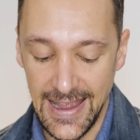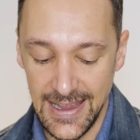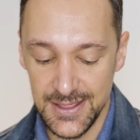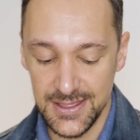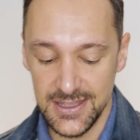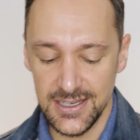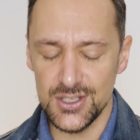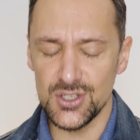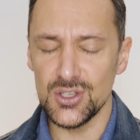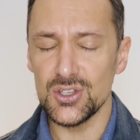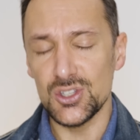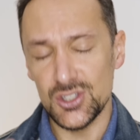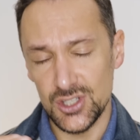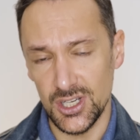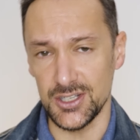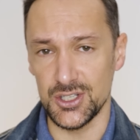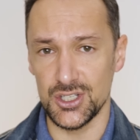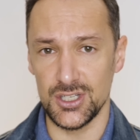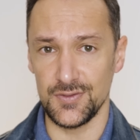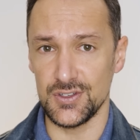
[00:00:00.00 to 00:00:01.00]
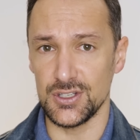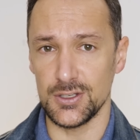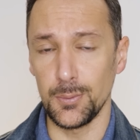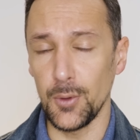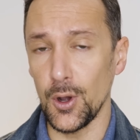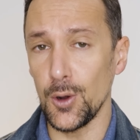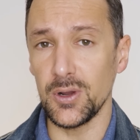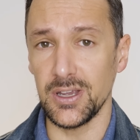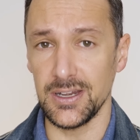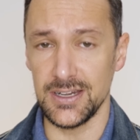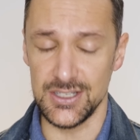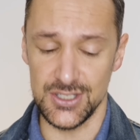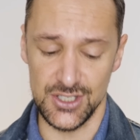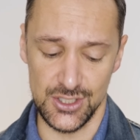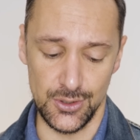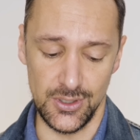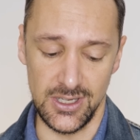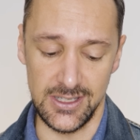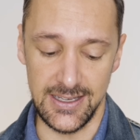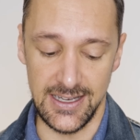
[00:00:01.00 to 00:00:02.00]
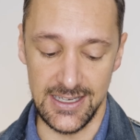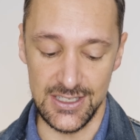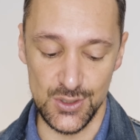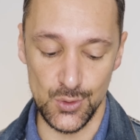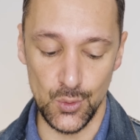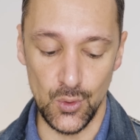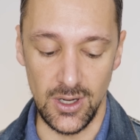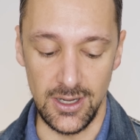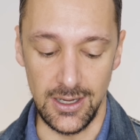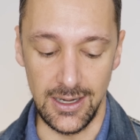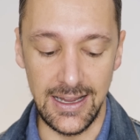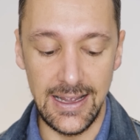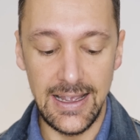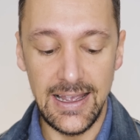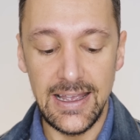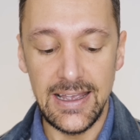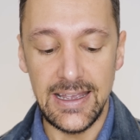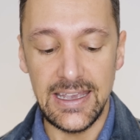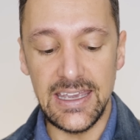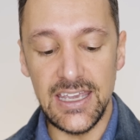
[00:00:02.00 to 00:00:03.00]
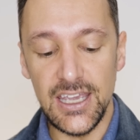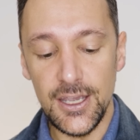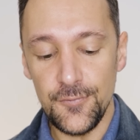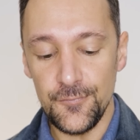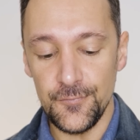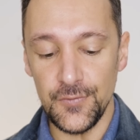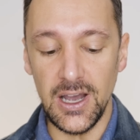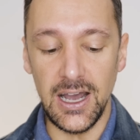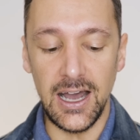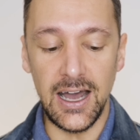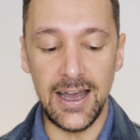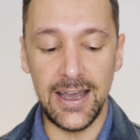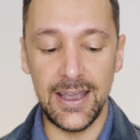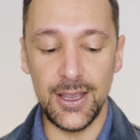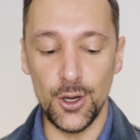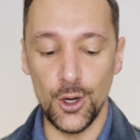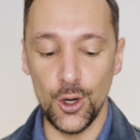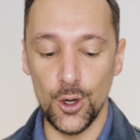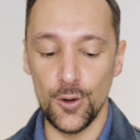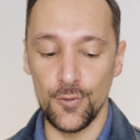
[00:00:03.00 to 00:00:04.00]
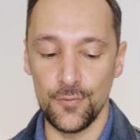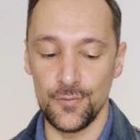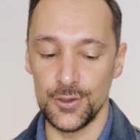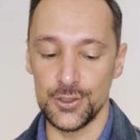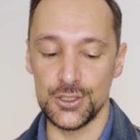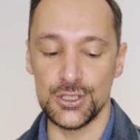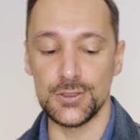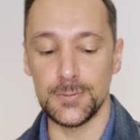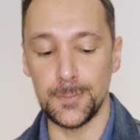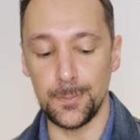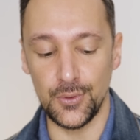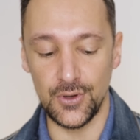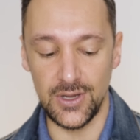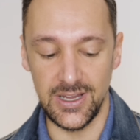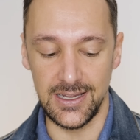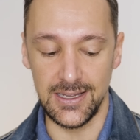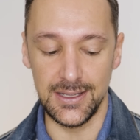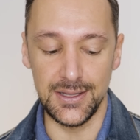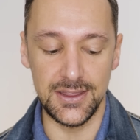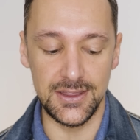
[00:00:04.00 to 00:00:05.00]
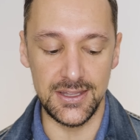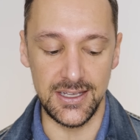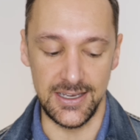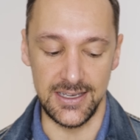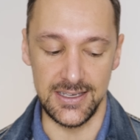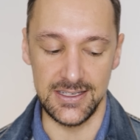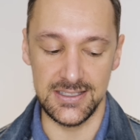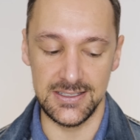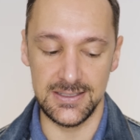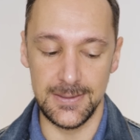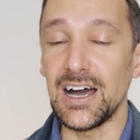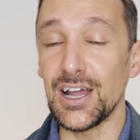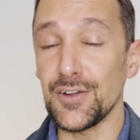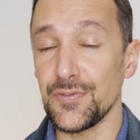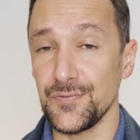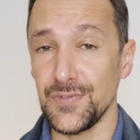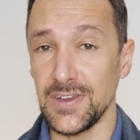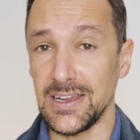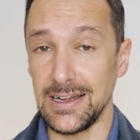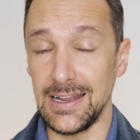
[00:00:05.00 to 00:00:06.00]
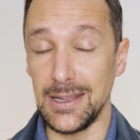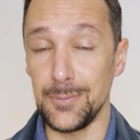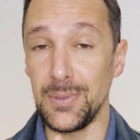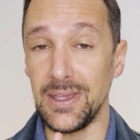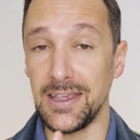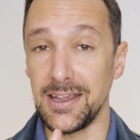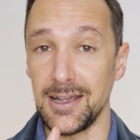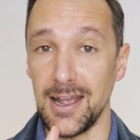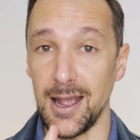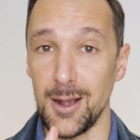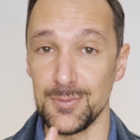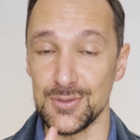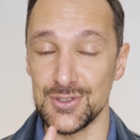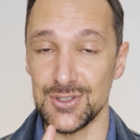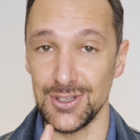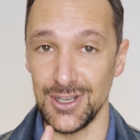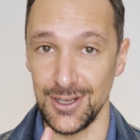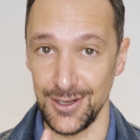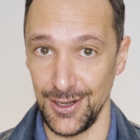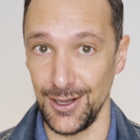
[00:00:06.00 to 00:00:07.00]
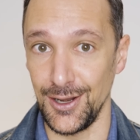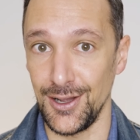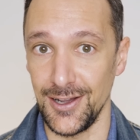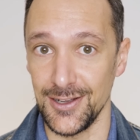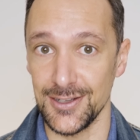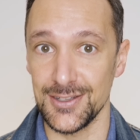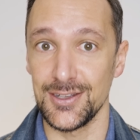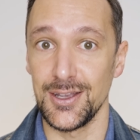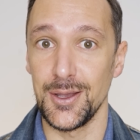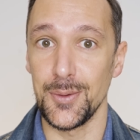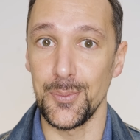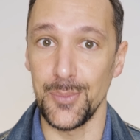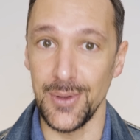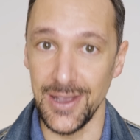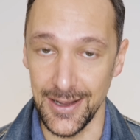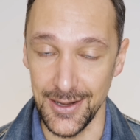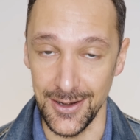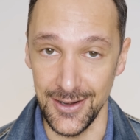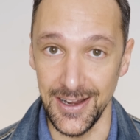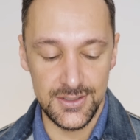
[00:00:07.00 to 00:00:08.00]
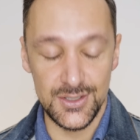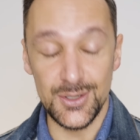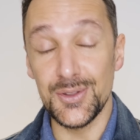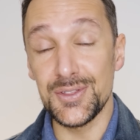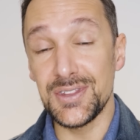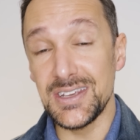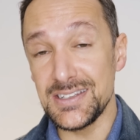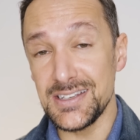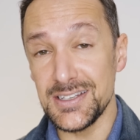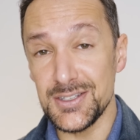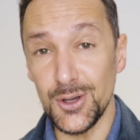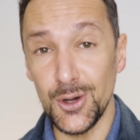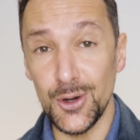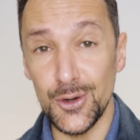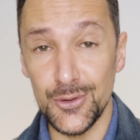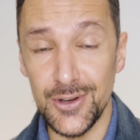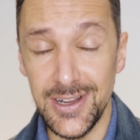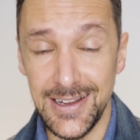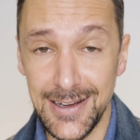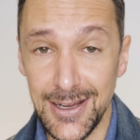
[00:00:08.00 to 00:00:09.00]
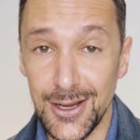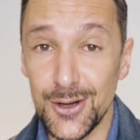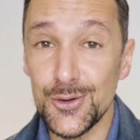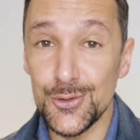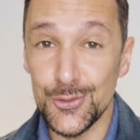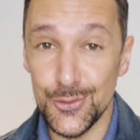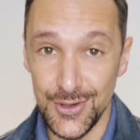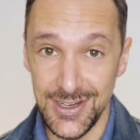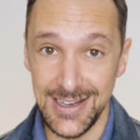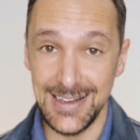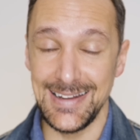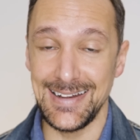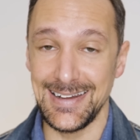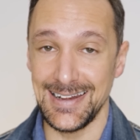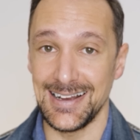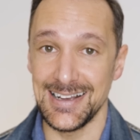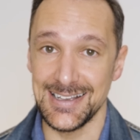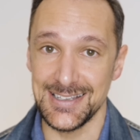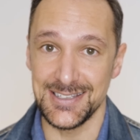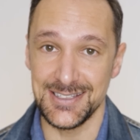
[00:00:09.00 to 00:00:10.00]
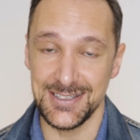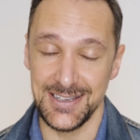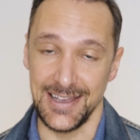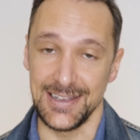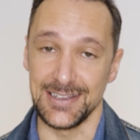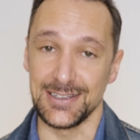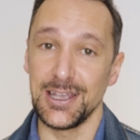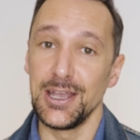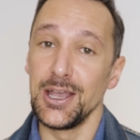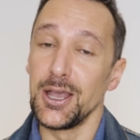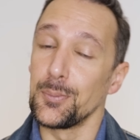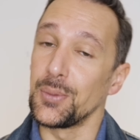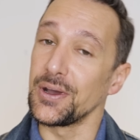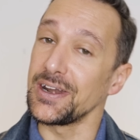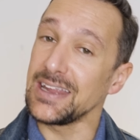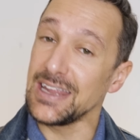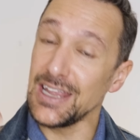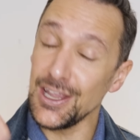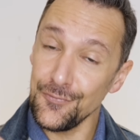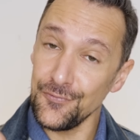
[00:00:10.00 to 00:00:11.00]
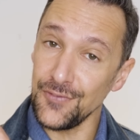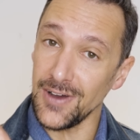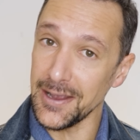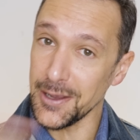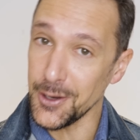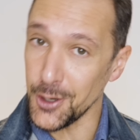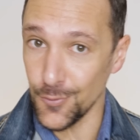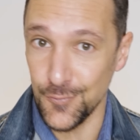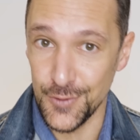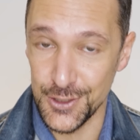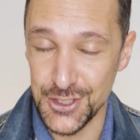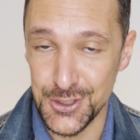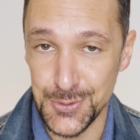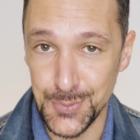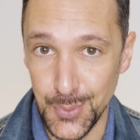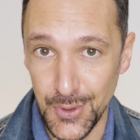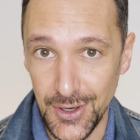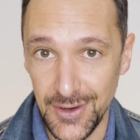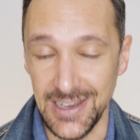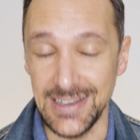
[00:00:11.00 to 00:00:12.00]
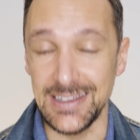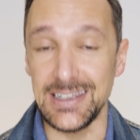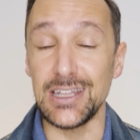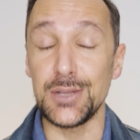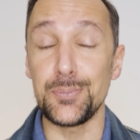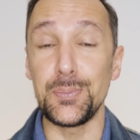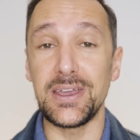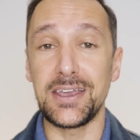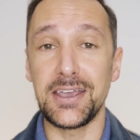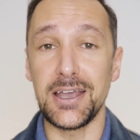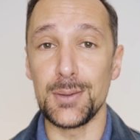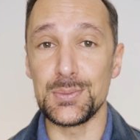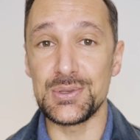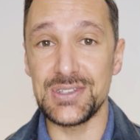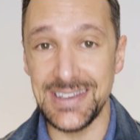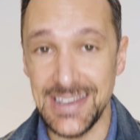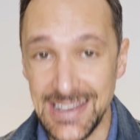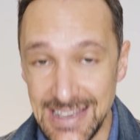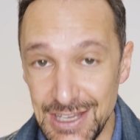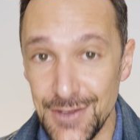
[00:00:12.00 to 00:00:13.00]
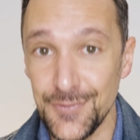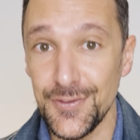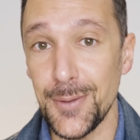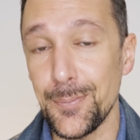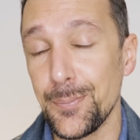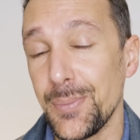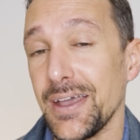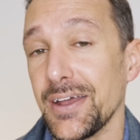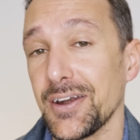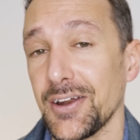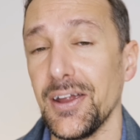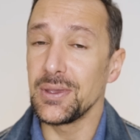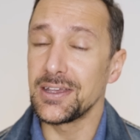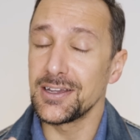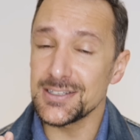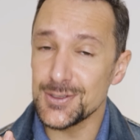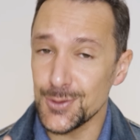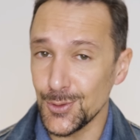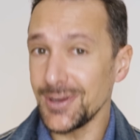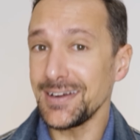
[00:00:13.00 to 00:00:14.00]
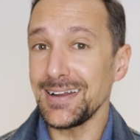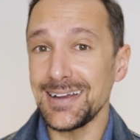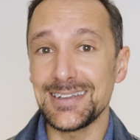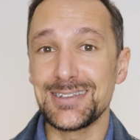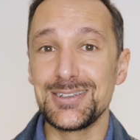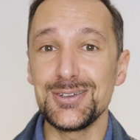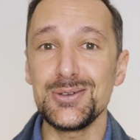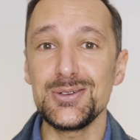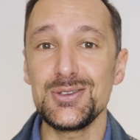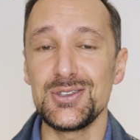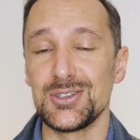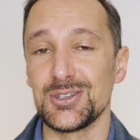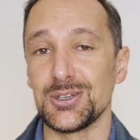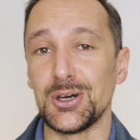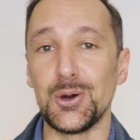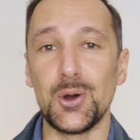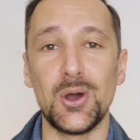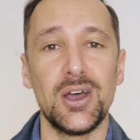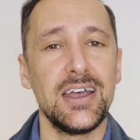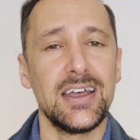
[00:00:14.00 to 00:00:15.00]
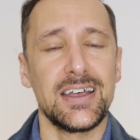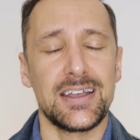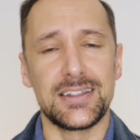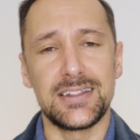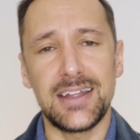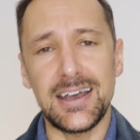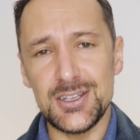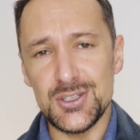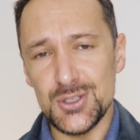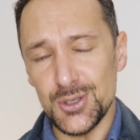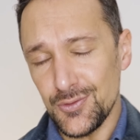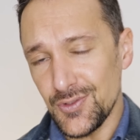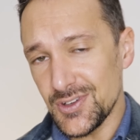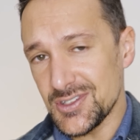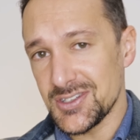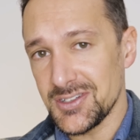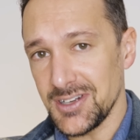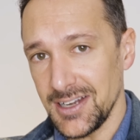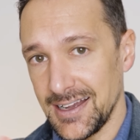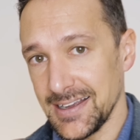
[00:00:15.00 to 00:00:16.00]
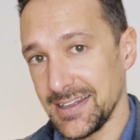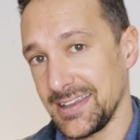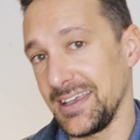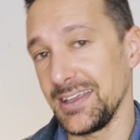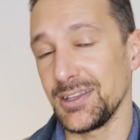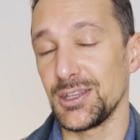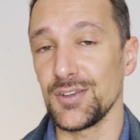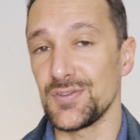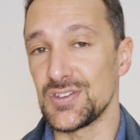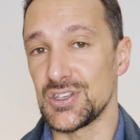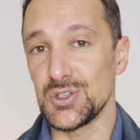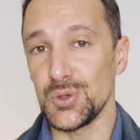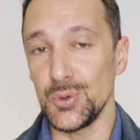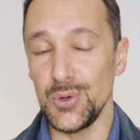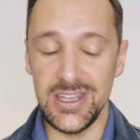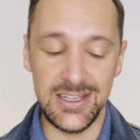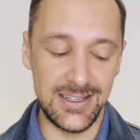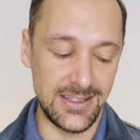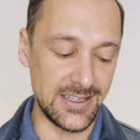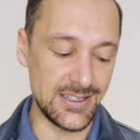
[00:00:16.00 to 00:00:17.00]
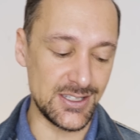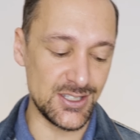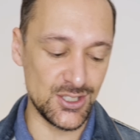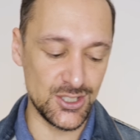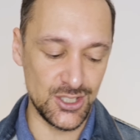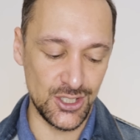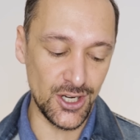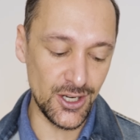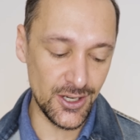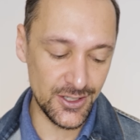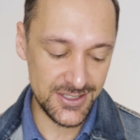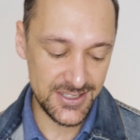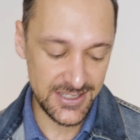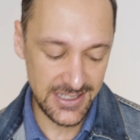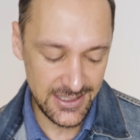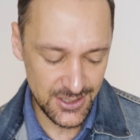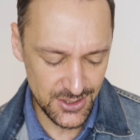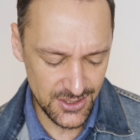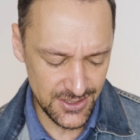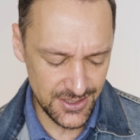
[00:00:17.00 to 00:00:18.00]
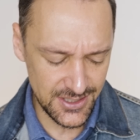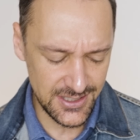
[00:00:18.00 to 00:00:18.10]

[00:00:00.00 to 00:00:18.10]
And there's a touch of smokiness to it as well. If I overspray this, I feel it becomes a lot better. So this is already a really nice scent, but if I overspray it, it becomes even better because when I do so, that sort of a slight hint of sweetness turns into